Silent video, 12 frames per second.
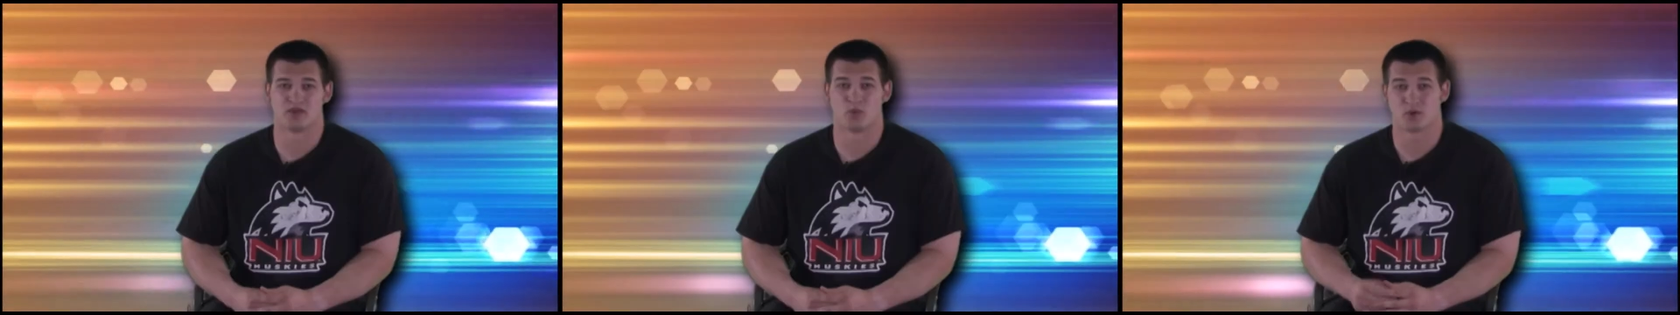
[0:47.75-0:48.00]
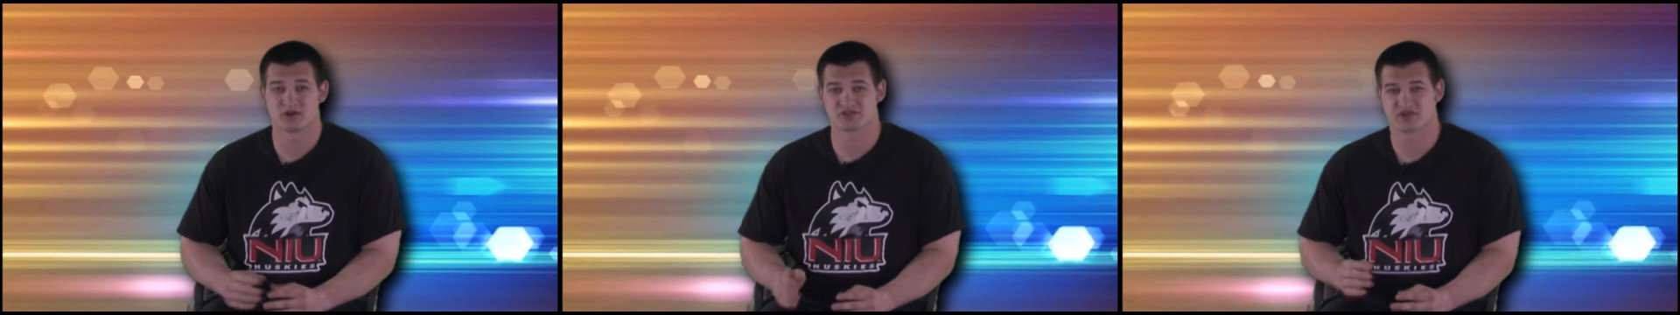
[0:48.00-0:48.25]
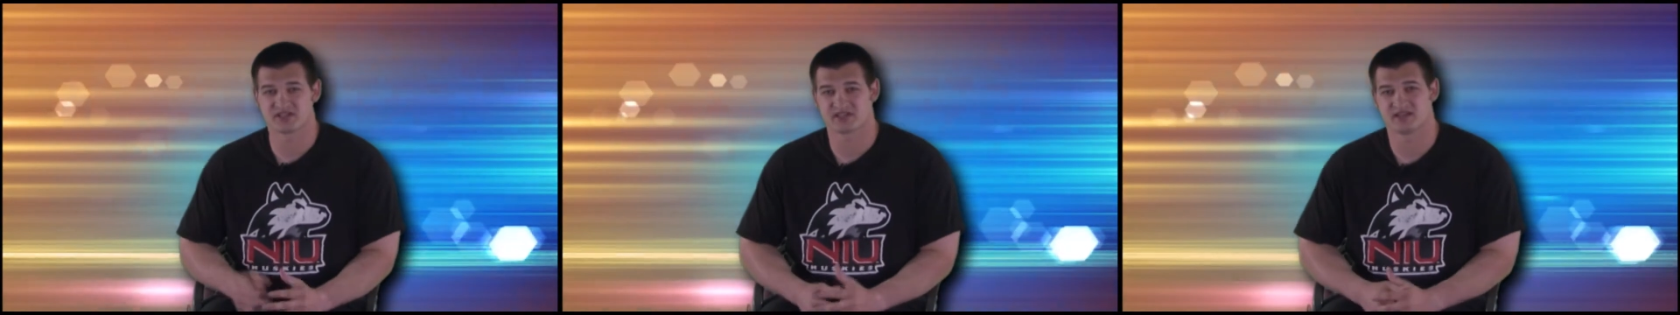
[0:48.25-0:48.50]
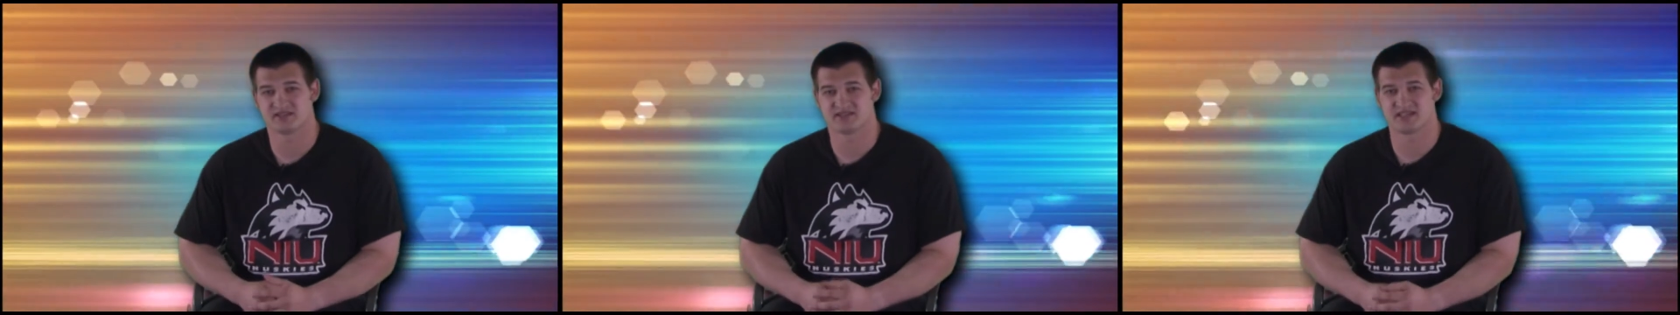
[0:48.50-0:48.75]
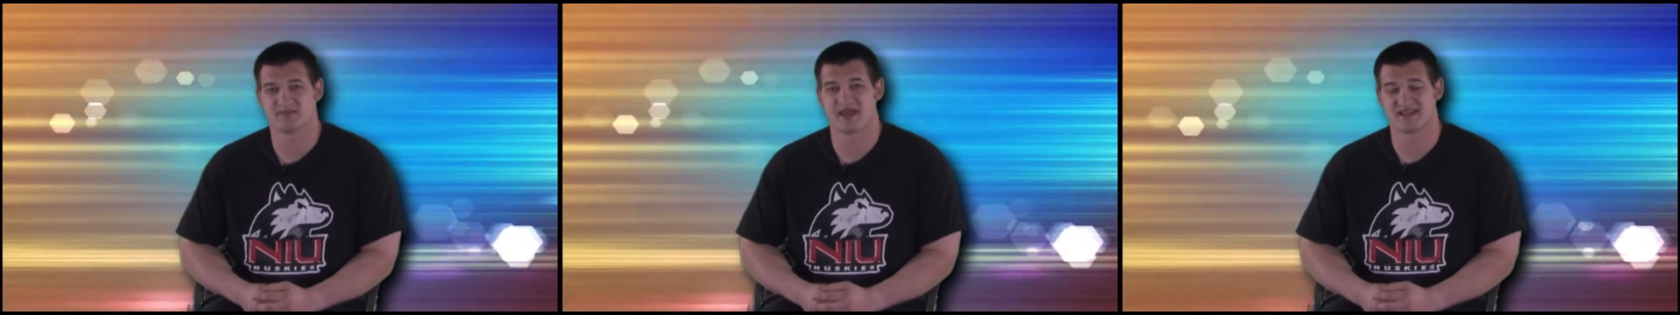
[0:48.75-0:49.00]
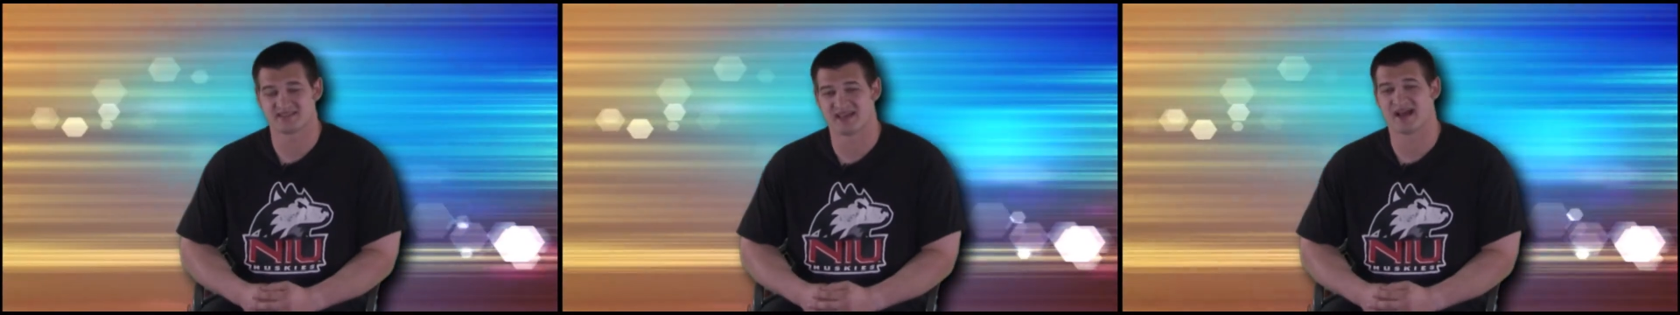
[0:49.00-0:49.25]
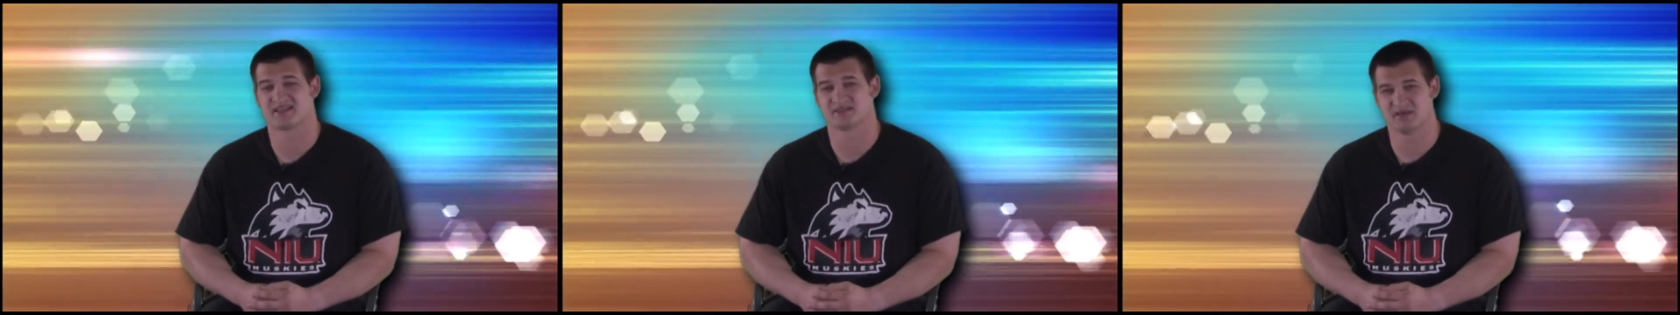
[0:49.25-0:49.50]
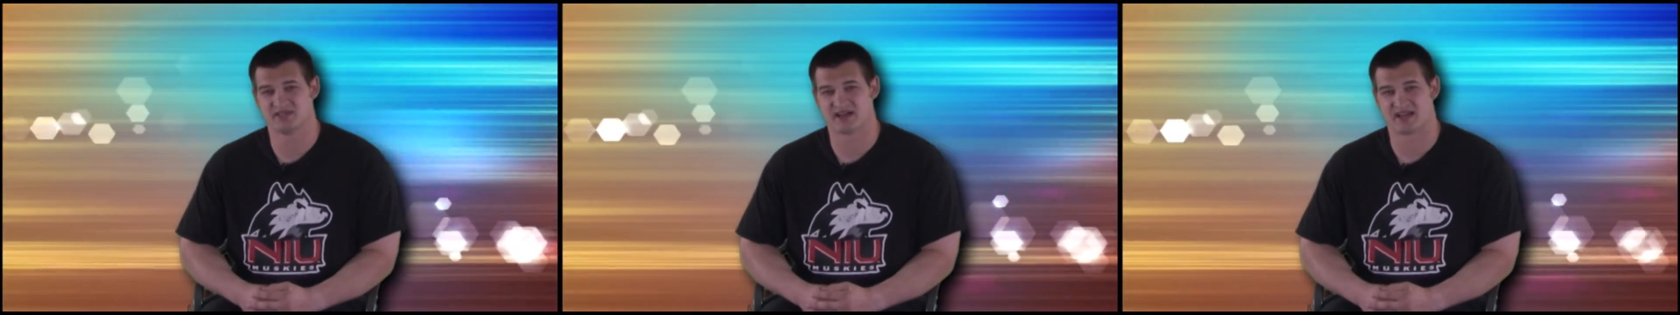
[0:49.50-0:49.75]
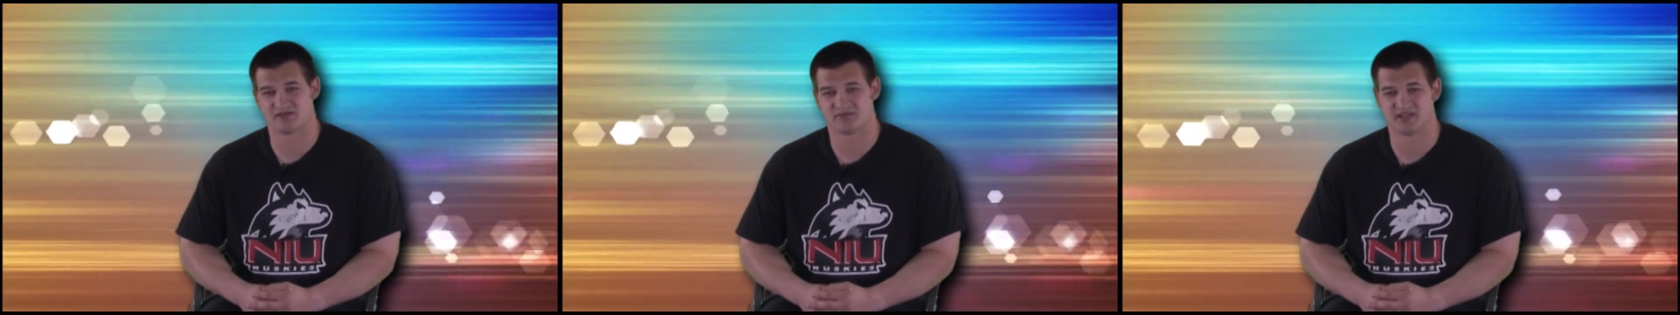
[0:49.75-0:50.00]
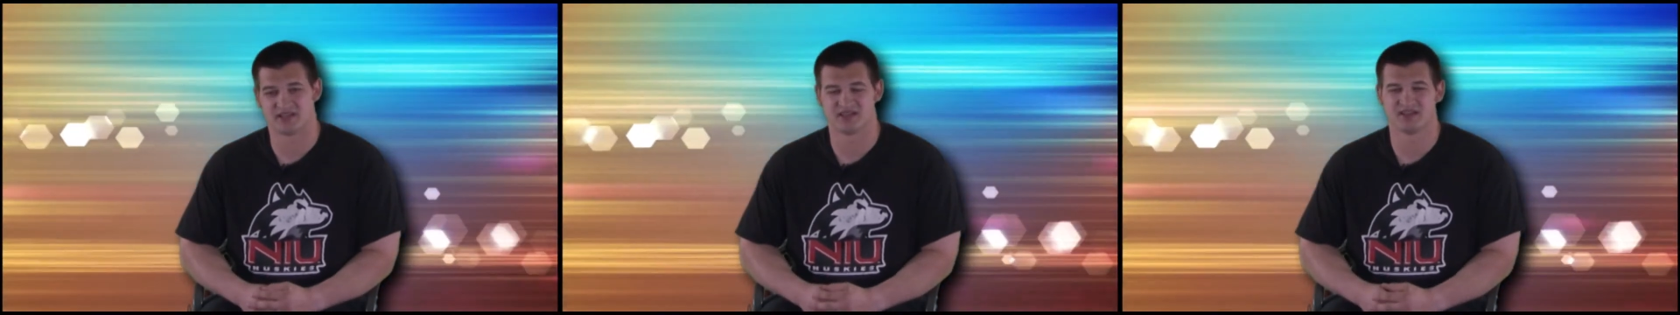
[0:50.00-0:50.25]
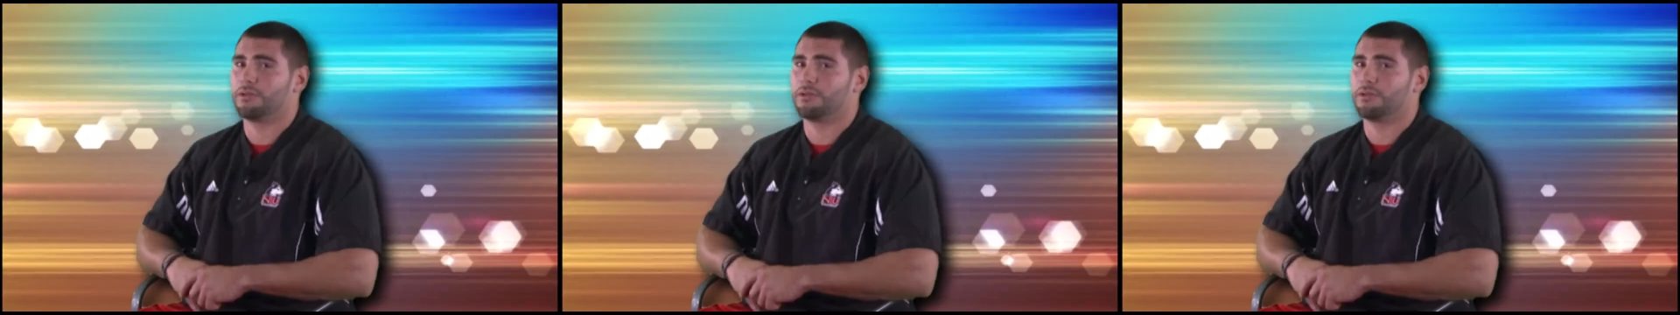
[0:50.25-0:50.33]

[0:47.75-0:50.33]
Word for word: The worst dressed on the team has got to be Tyler Pitt.